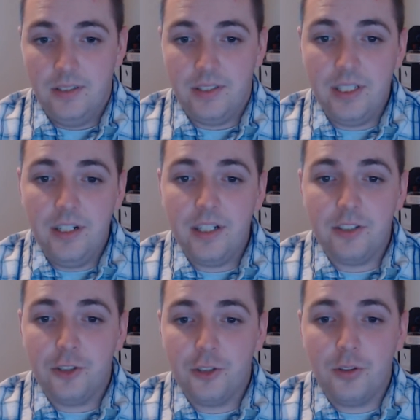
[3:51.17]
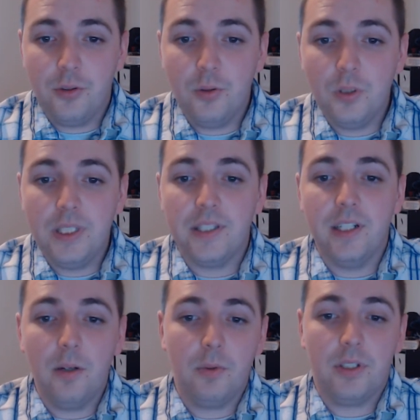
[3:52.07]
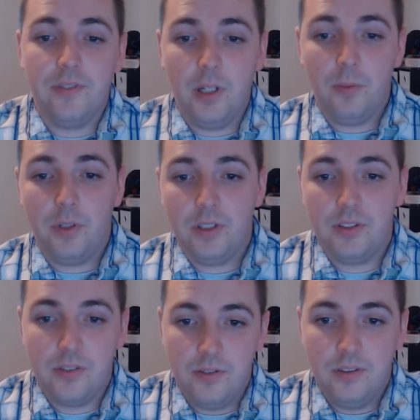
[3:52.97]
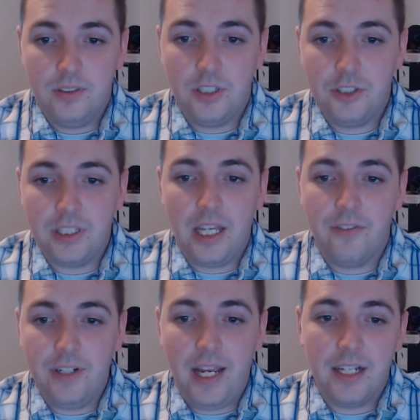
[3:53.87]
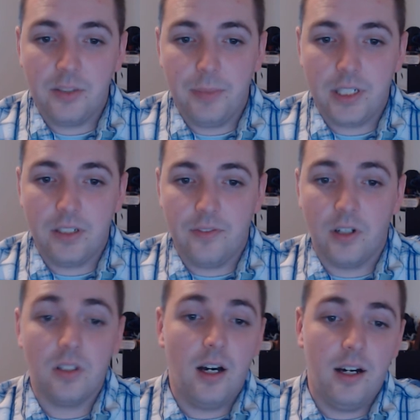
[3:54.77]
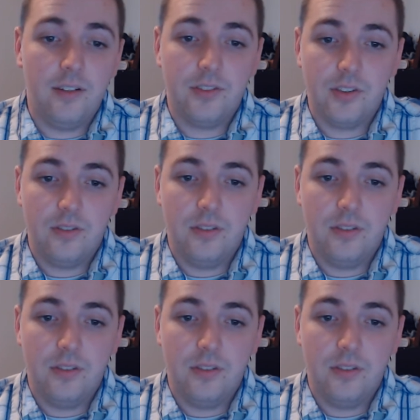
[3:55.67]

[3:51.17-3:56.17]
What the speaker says: The internet is truly the network of networks, touching every aspect of our lives,